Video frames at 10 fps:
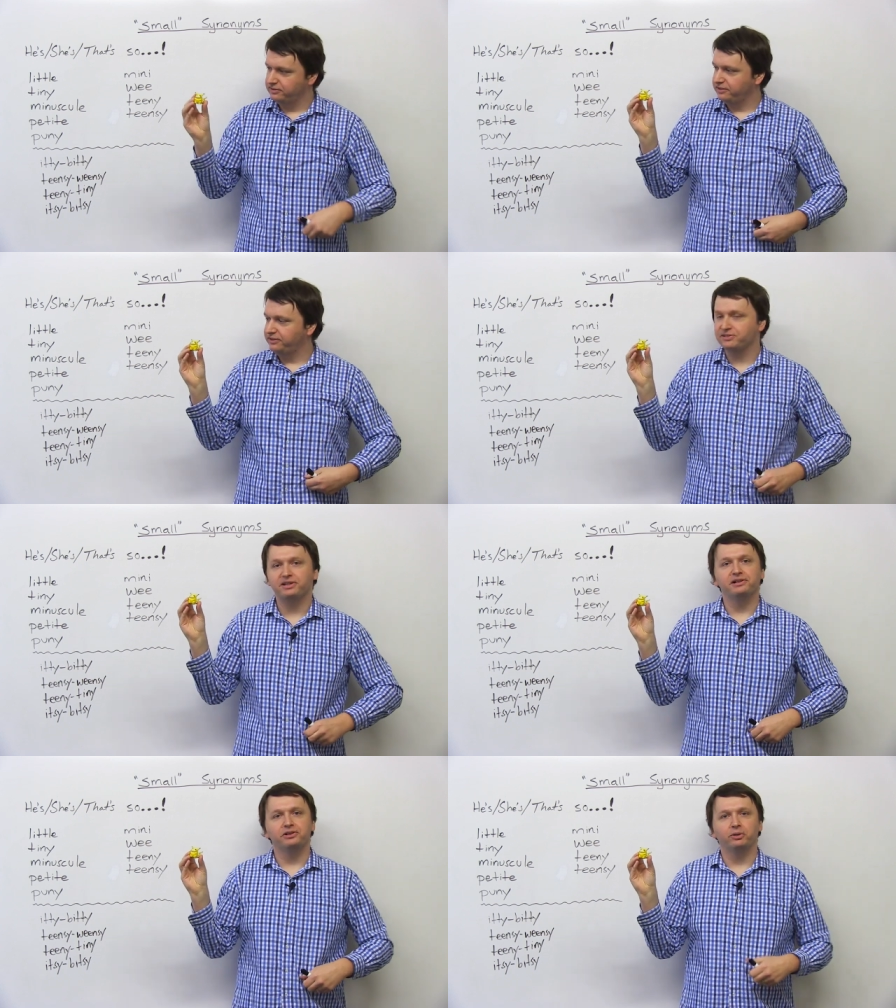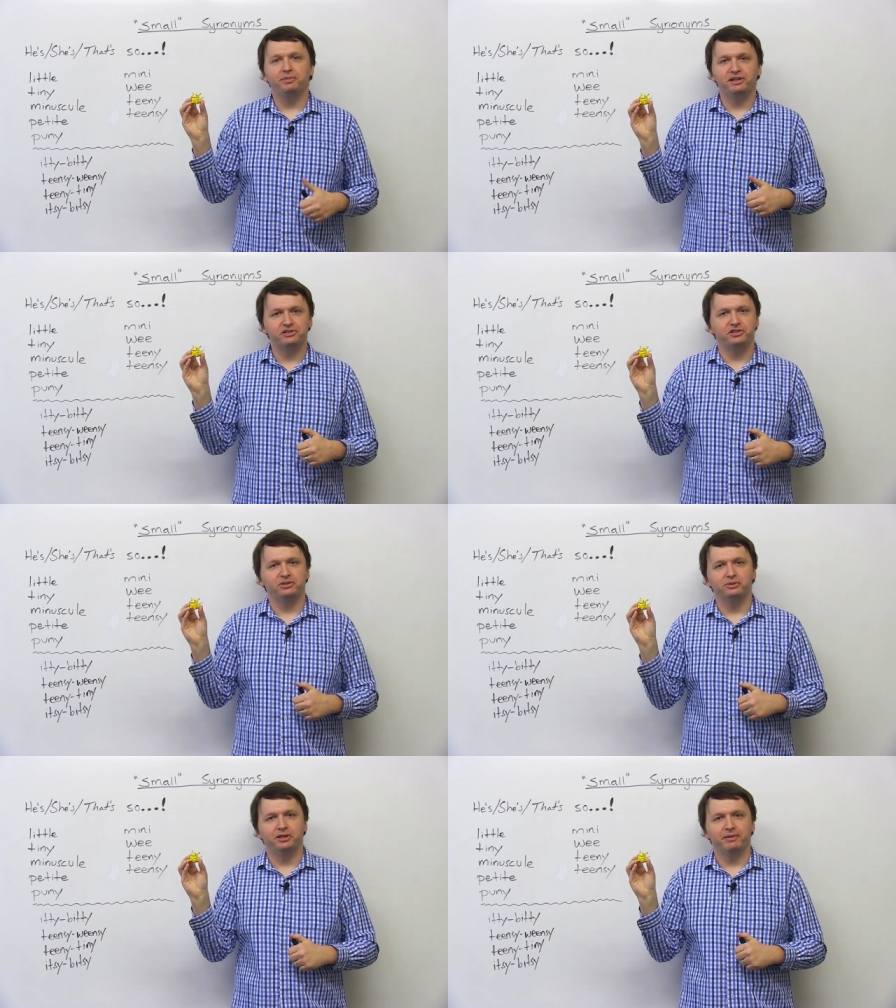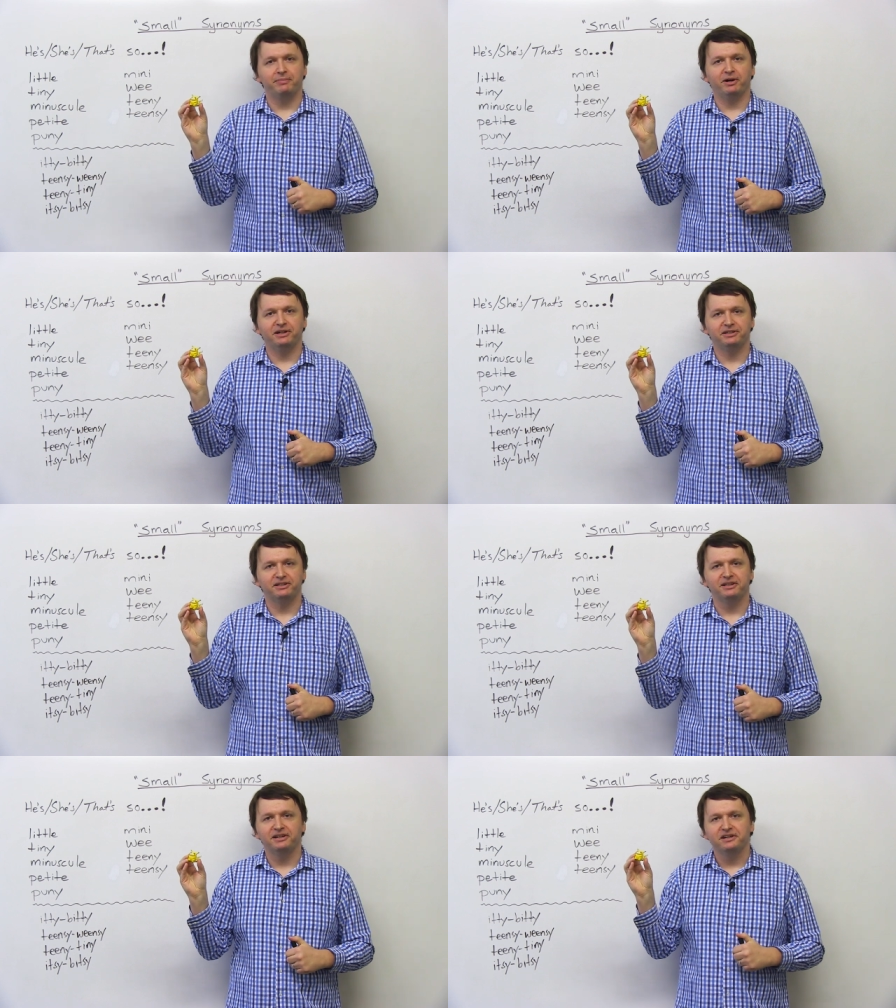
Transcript: oh, there's a little Pikachu in my pocket.